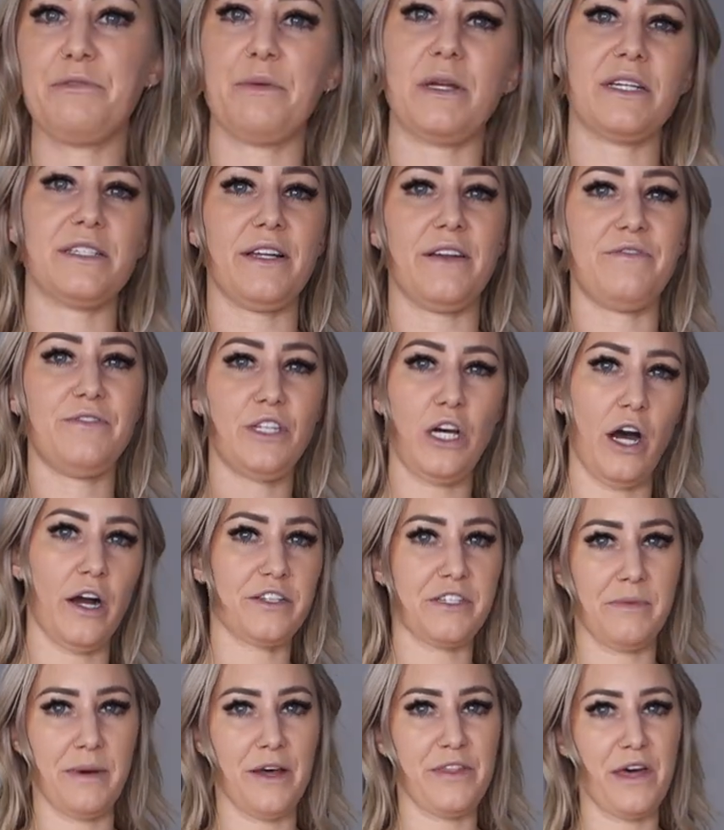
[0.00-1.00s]
because I've
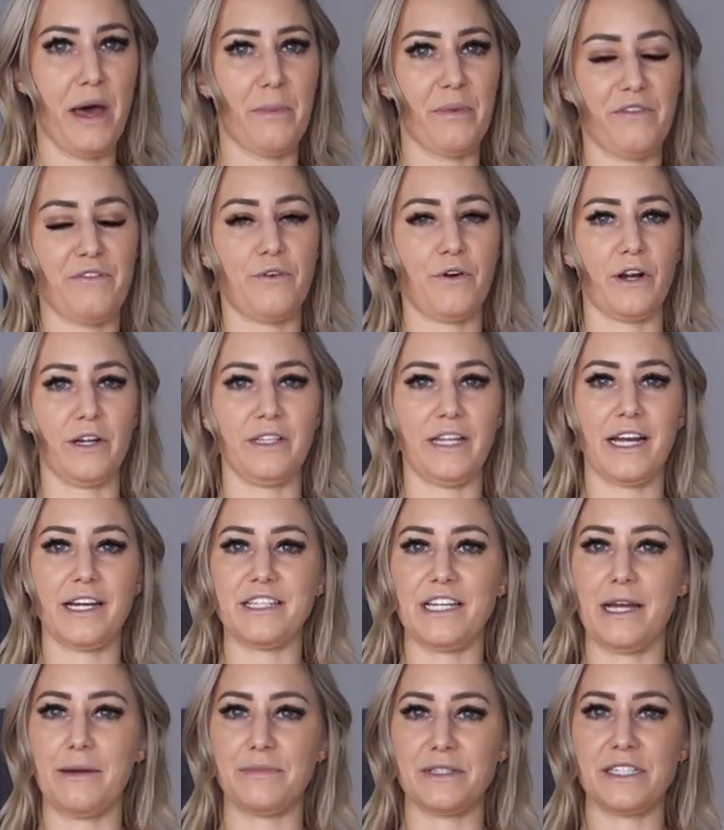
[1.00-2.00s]
talked about that before, a lot
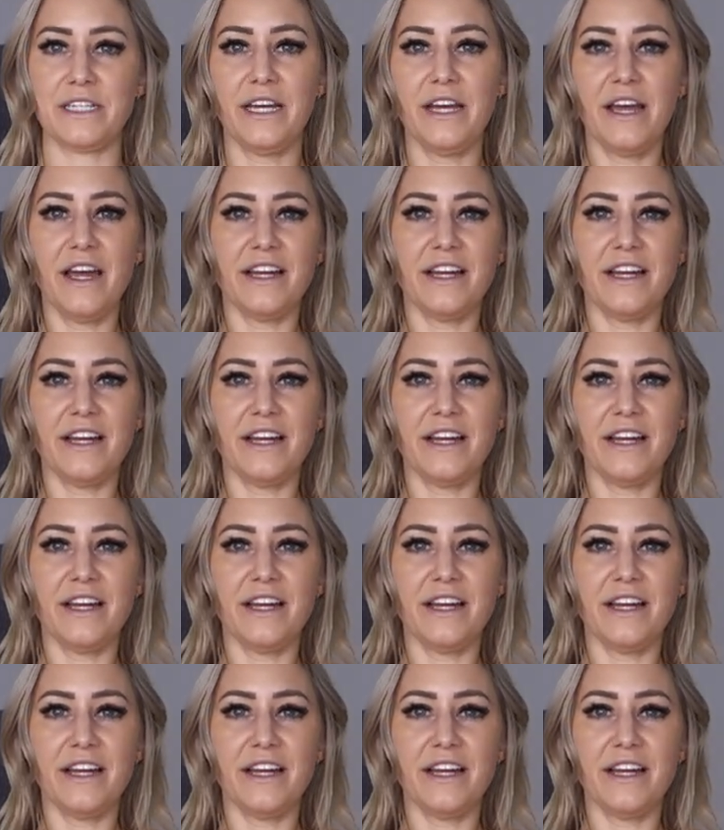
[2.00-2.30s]
of times